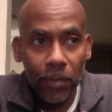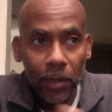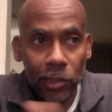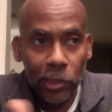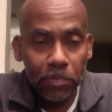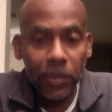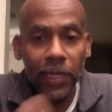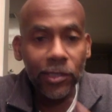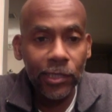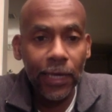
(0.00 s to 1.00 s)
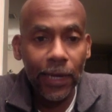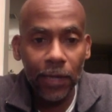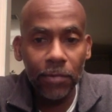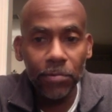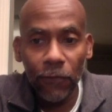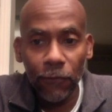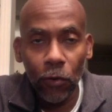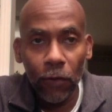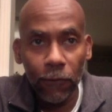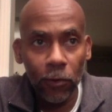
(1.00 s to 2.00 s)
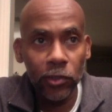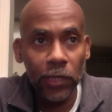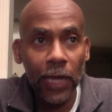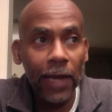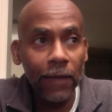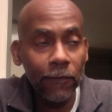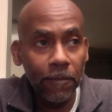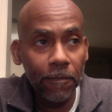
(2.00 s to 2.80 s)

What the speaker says: a split second before first life,